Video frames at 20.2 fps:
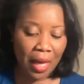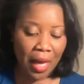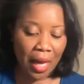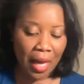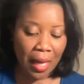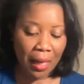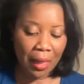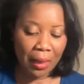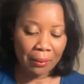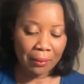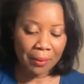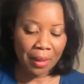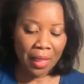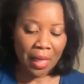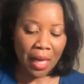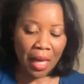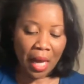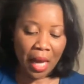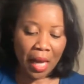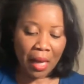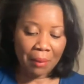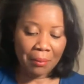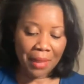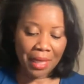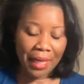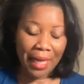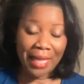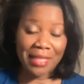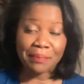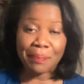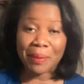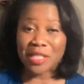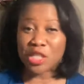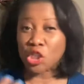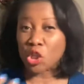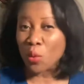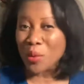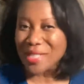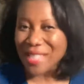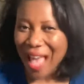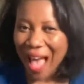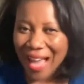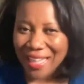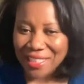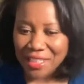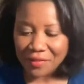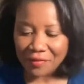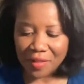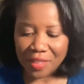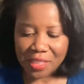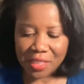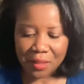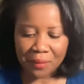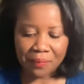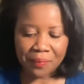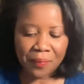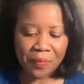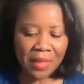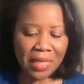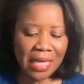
um, um, and but so is activism.